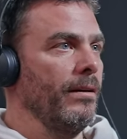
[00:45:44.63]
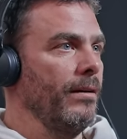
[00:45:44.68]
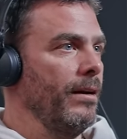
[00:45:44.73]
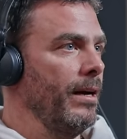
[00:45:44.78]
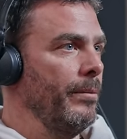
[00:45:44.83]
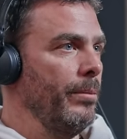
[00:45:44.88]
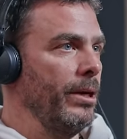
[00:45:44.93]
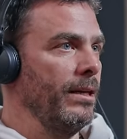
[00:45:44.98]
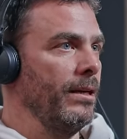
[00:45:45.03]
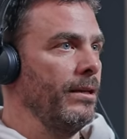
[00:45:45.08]

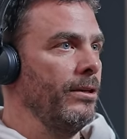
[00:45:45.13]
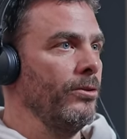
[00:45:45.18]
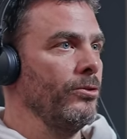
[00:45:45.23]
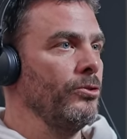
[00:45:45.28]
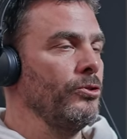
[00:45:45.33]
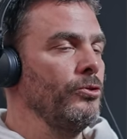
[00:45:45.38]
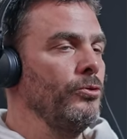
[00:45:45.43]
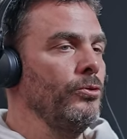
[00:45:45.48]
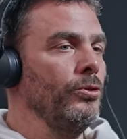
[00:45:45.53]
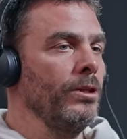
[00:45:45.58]
I better
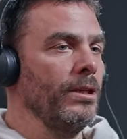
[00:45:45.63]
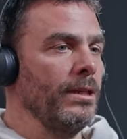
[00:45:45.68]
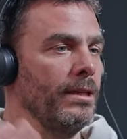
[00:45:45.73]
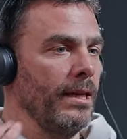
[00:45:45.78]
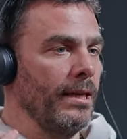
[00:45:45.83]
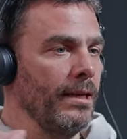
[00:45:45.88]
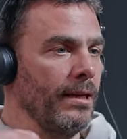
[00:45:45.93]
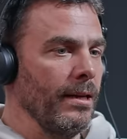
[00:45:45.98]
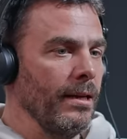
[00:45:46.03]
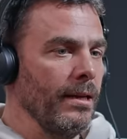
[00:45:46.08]
don't do it.
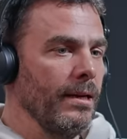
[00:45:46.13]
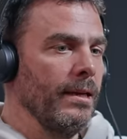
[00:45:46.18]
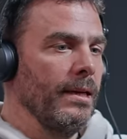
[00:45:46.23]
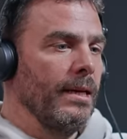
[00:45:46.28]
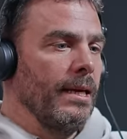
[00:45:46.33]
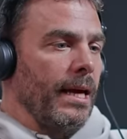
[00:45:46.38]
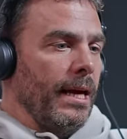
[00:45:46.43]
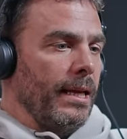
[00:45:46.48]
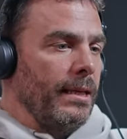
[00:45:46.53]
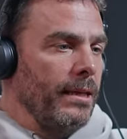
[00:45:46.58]
And
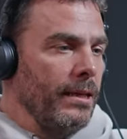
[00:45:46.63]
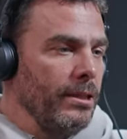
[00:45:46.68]
and